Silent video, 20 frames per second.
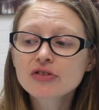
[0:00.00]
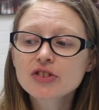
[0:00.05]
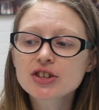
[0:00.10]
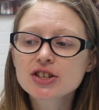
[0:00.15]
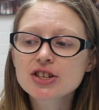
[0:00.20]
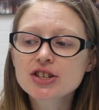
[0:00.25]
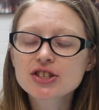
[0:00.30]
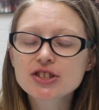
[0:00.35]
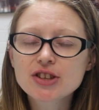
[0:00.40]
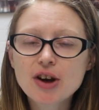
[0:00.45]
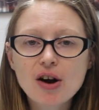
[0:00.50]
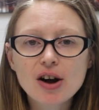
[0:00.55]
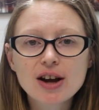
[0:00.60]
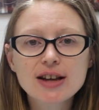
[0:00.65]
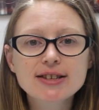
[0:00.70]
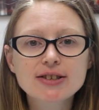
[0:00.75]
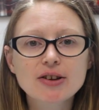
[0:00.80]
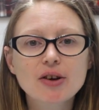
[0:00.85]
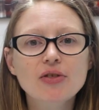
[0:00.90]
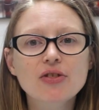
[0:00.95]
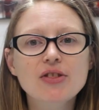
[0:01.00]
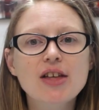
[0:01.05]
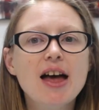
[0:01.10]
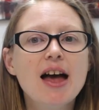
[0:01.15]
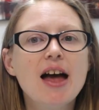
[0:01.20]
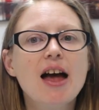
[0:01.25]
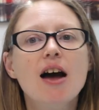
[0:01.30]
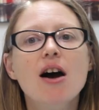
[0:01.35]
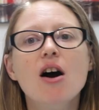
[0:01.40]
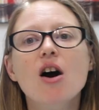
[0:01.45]
The designs on
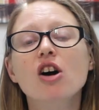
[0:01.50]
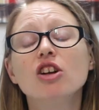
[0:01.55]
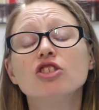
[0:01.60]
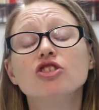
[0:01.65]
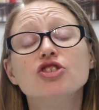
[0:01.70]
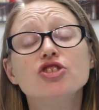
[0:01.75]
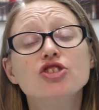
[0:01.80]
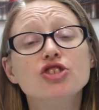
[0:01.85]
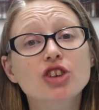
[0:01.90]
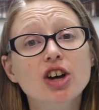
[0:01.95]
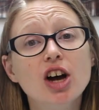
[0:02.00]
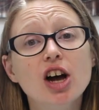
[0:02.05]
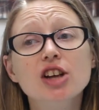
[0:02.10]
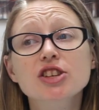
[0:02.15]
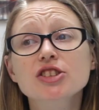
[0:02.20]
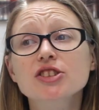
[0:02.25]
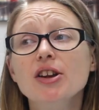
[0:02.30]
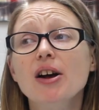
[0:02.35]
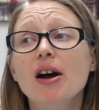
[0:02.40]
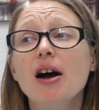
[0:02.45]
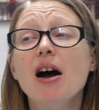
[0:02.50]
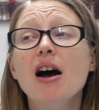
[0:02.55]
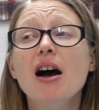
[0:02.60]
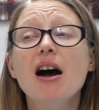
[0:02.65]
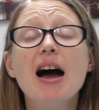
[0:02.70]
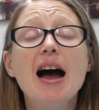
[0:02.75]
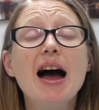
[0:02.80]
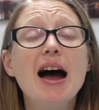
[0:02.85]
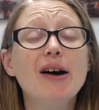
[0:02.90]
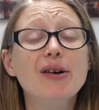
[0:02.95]
there are just
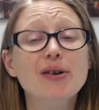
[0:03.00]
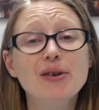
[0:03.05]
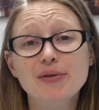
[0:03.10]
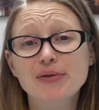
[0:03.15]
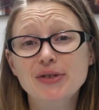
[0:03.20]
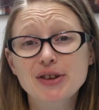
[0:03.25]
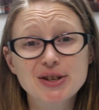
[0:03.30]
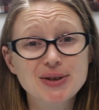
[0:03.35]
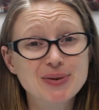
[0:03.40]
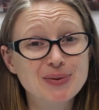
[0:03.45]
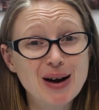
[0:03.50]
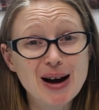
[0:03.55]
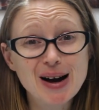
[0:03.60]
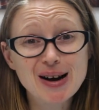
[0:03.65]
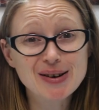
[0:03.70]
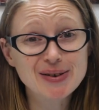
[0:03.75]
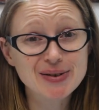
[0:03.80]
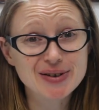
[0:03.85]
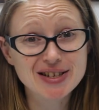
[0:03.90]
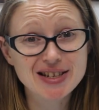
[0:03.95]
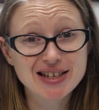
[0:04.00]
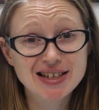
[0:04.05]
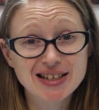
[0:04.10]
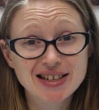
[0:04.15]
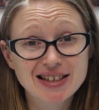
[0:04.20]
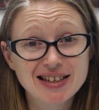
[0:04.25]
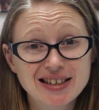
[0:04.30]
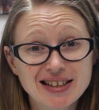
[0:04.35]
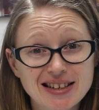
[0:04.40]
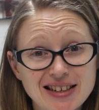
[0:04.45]
out of this world.
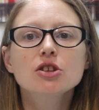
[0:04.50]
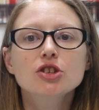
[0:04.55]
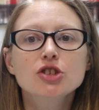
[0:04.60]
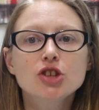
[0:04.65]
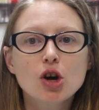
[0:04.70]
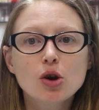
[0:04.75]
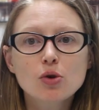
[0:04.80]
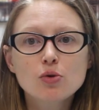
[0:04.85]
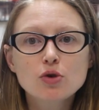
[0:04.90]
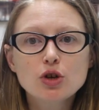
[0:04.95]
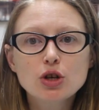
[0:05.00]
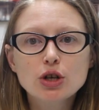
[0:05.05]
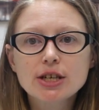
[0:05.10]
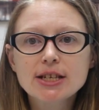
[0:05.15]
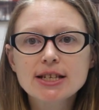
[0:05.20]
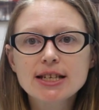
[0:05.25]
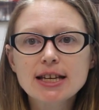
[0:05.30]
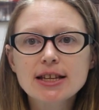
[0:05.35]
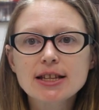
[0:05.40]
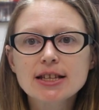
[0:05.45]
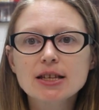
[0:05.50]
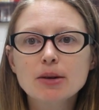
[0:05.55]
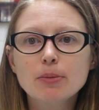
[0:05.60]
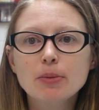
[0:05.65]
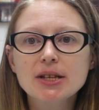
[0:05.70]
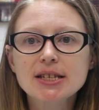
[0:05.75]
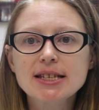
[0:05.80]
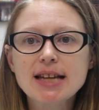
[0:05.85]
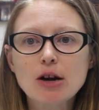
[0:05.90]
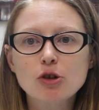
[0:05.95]
So you can see that
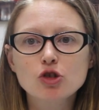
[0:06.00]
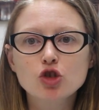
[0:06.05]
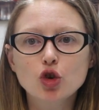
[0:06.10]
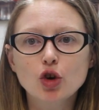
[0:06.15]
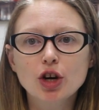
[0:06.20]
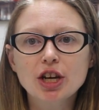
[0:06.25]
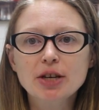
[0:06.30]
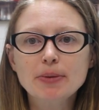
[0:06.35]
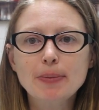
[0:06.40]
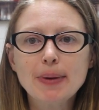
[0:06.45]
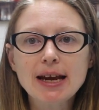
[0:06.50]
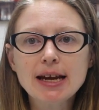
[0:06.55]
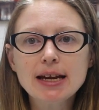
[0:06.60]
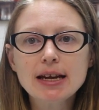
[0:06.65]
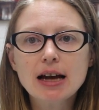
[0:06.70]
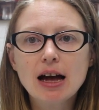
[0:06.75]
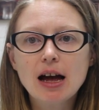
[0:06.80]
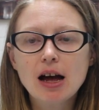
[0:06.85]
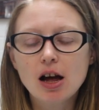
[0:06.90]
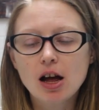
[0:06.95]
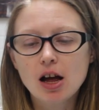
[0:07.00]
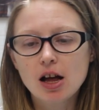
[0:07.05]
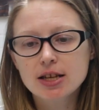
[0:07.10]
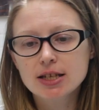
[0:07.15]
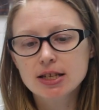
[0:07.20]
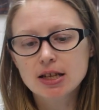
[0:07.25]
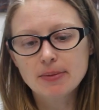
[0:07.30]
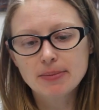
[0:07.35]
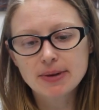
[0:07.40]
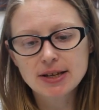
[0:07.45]
someone's now joined me.
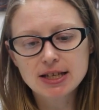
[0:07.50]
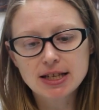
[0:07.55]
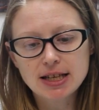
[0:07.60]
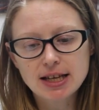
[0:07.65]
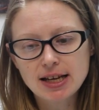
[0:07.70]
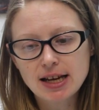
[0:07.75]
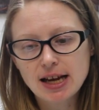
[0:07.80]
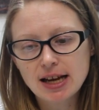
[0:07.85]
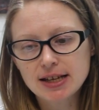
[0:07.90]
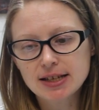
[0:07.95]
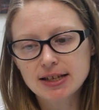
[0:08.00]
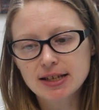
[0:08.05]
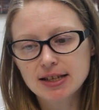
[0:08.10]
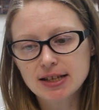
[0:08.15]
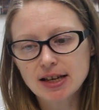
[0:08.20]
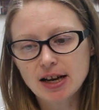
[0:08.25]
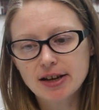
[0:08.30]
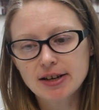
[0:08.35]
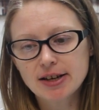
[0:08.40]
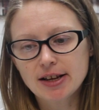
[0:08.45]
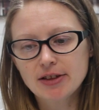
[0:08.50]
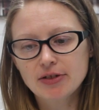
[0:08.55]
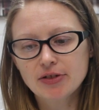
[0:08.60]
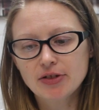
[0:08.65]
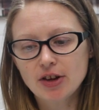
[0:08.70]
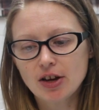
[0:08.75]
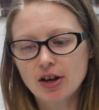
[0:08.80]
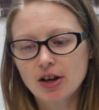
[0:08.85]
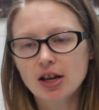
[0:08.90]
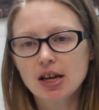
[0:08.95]
Uh, so Bisley has
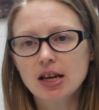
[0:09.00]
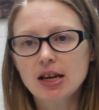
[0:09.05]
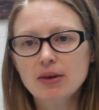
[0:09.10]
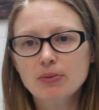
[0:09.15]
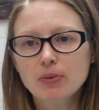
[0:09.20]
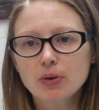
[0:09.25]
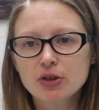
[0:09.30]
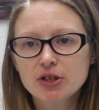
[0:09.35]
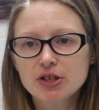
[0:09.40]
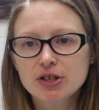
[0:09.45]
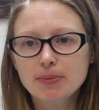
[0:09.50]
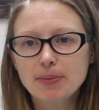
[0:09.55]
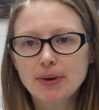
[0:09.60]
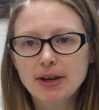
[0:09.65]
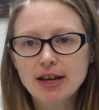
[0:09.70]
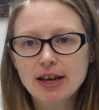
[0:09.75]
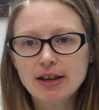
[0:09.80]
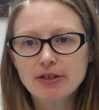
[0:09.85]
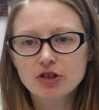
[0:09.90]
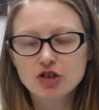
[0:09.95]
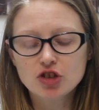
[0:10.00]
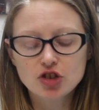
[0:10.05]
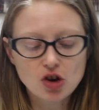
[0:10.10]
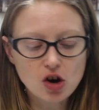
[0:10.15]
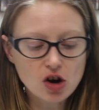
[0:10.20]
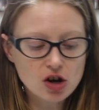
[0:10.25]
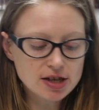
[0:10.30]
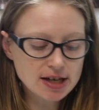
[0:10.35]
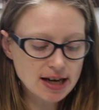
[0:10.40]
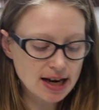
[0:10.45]
decided that he wants to be in the
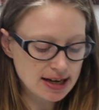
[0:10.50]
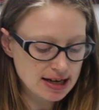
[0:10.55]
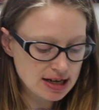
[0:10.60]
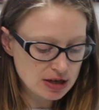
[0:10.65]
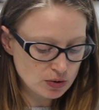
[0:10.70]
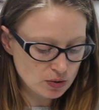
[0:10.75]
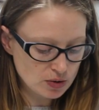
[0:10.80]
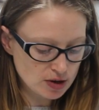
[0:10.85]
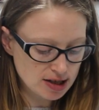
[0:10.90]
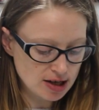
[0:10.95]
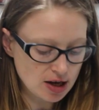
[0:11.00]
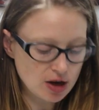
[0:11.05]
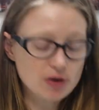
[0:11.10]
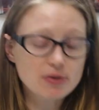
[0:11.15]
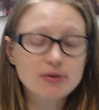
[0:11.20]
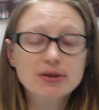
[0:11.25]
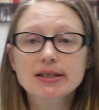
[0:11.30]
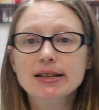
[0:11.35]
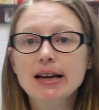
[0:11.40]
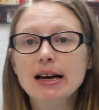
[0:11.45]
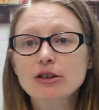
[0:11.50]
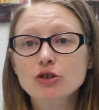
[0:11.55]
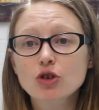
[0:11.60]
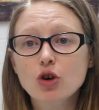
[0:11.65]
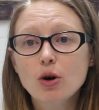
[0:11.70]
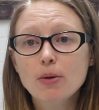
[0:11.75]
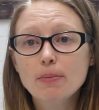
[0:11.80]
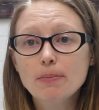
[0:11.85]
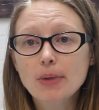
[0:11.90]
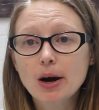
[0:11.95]
shot and he's also sat
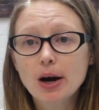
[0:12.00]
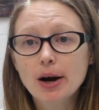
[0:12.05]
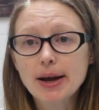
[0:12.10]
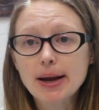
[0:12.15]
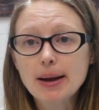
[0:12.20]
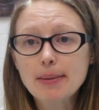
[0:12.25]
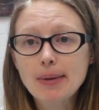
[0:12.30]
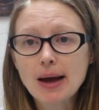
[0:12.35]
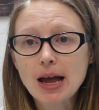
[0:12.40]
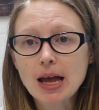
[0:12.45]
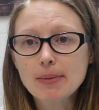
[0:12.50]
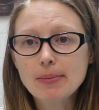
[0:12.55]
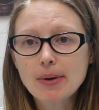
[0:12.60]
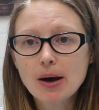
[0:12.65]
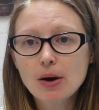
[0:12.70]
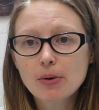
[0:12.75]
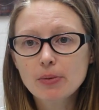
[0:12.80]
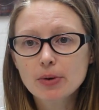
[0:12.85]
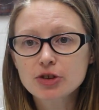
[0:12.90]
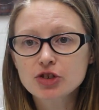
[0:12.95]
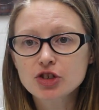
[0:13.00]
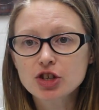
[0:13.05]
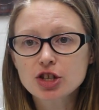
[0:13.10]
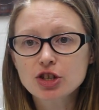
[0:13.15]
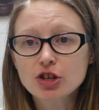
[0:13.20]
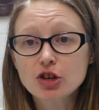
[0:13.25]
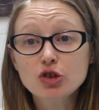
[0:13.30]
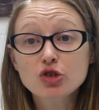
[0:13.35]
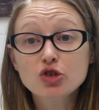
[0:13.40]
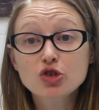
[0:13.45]
on my paper, which
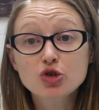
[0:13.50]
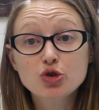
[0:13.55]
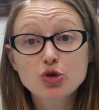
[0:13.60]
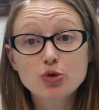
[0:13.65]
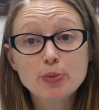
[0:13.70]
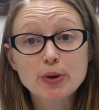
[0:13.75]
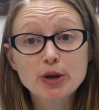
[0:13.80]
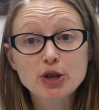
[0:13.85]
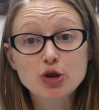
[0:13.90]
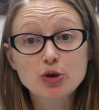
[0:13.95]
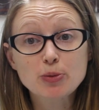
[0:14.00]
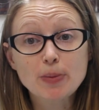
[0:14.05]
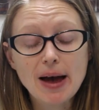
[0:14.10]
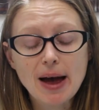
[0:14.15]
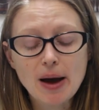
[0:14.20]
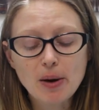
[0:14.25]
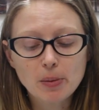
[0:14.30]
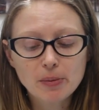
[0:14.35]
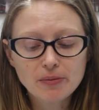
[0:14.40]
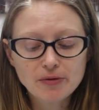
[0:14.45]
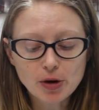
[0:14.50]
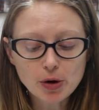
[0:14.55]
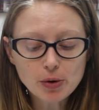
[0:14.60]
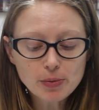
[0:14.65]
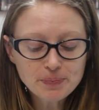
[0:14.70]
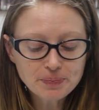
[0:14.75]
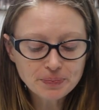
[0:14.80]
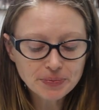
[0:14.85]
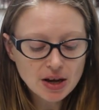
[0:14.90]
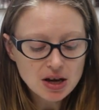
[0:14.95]
is super, super
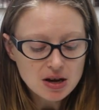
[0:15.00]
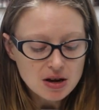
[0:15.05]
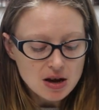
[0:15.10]
helpful.